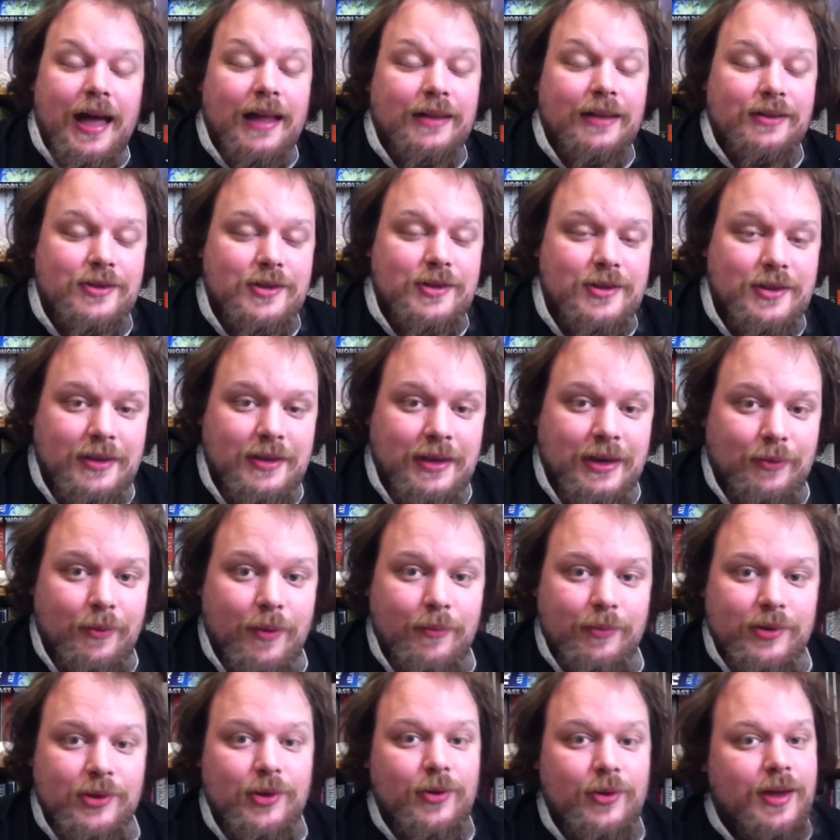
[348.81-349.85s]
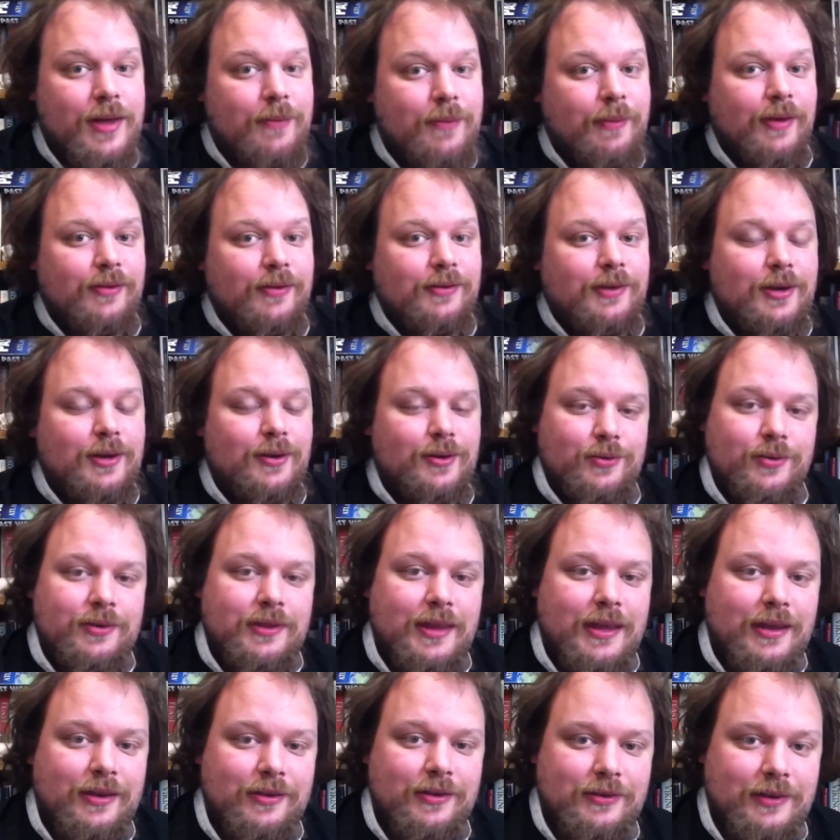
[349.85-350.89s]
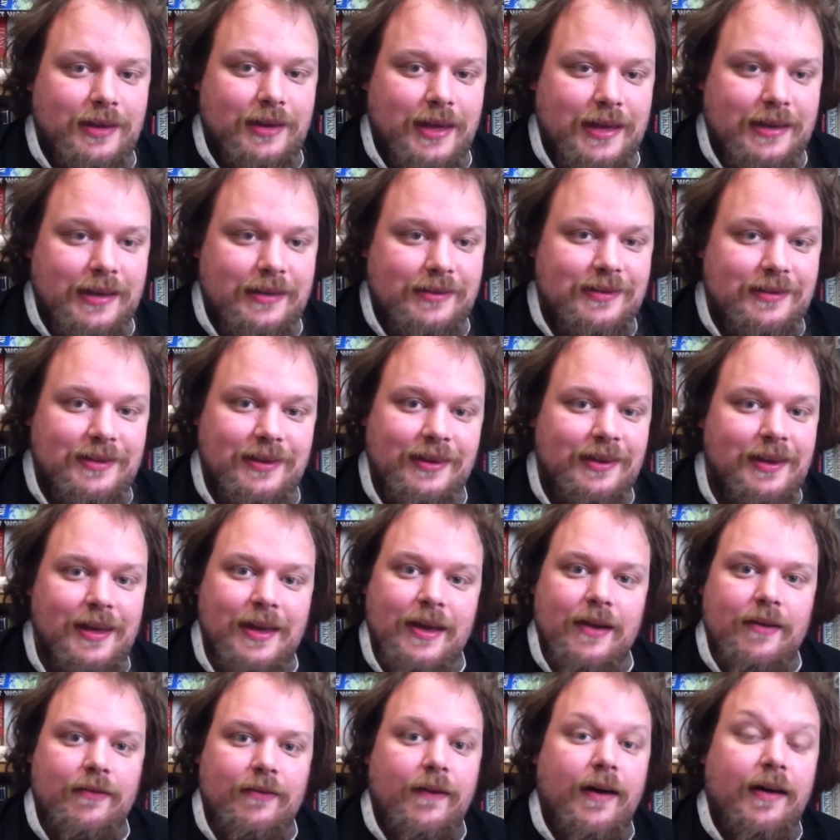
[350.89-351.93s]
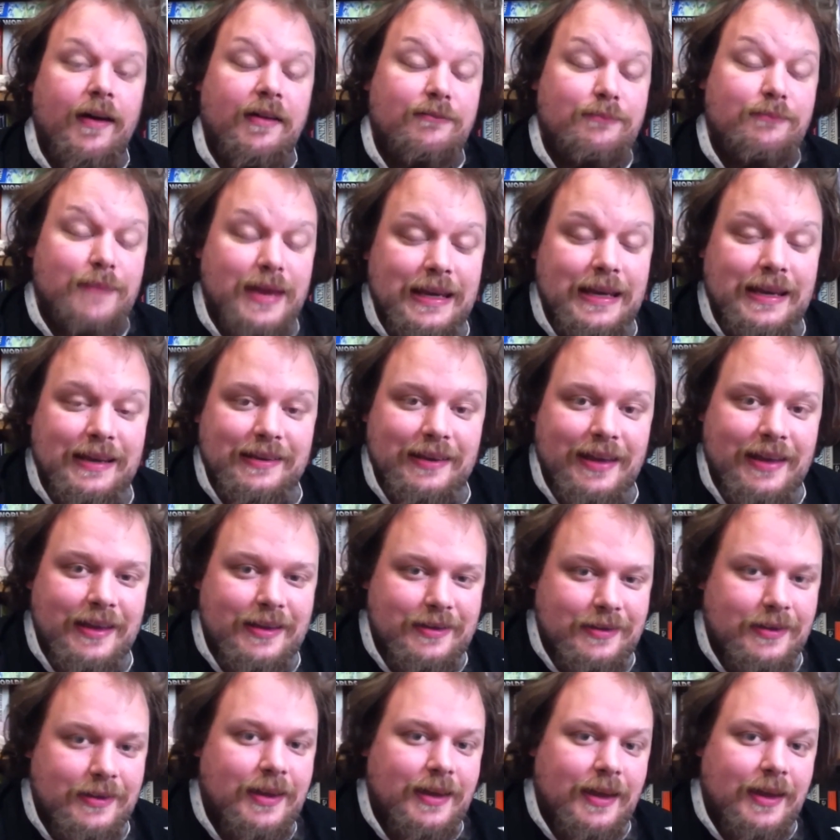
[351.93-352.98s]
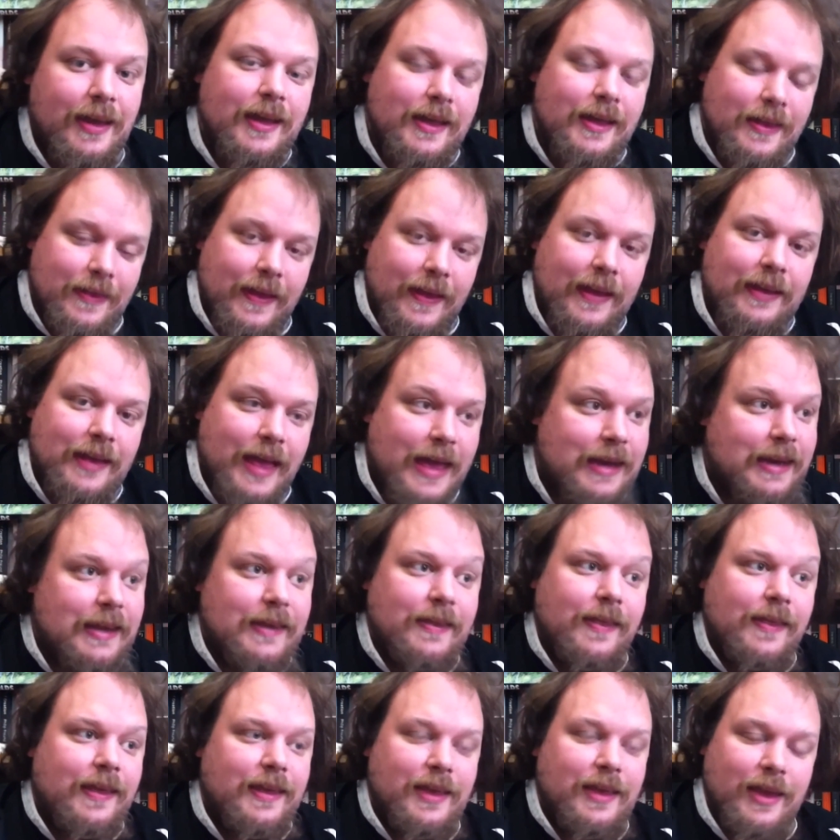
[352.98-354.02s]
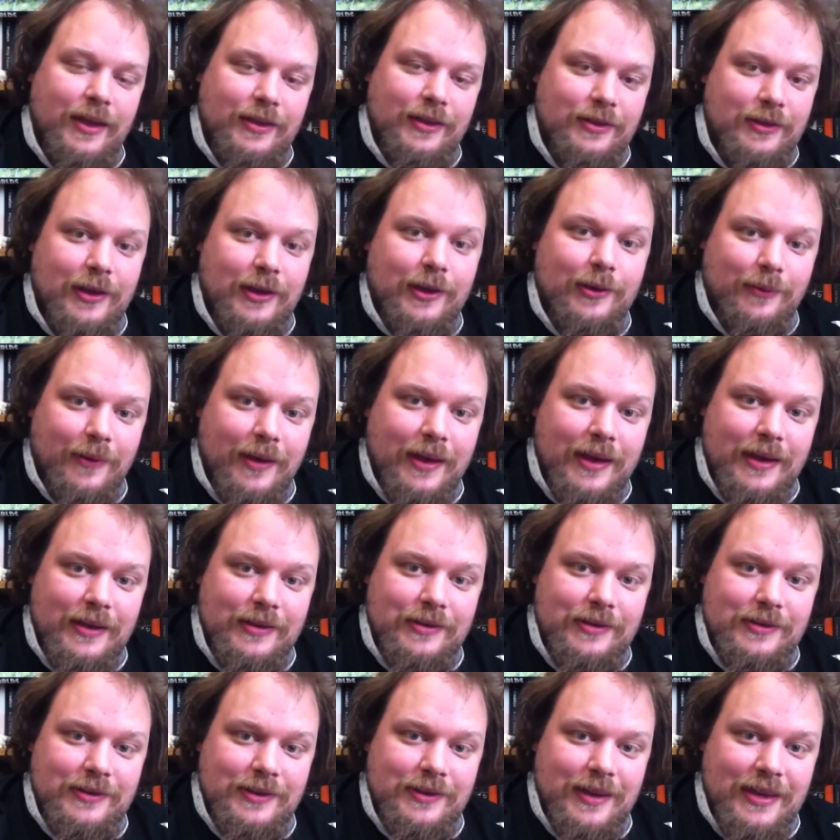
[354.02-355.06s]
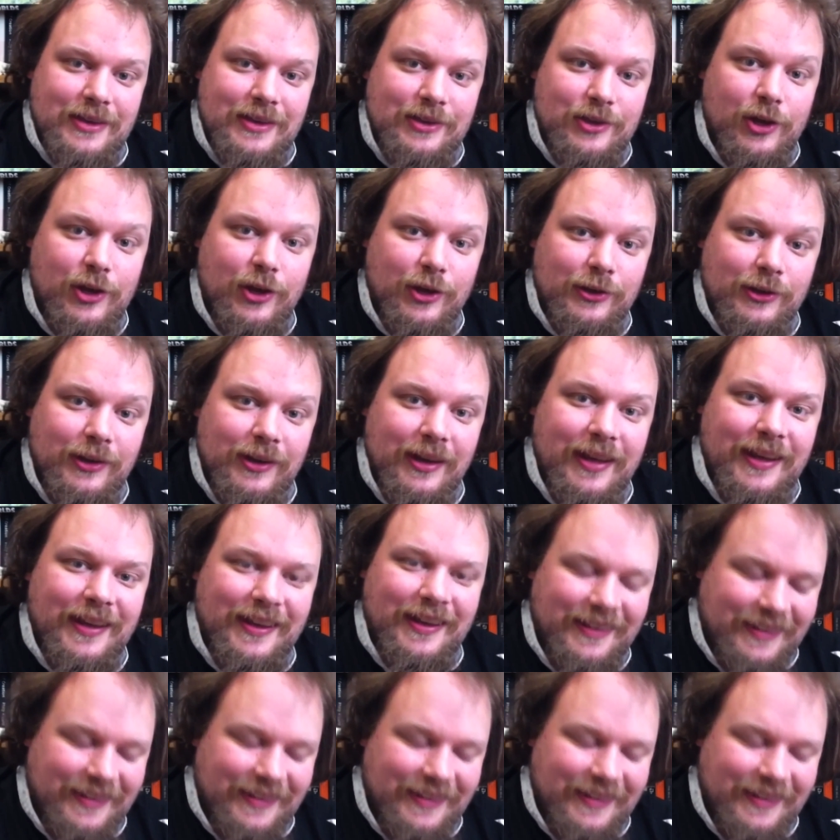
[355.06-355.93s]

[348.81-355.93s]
And you know, when we're talking about 200,000 years to 5 million years, that anything you can do is, is good.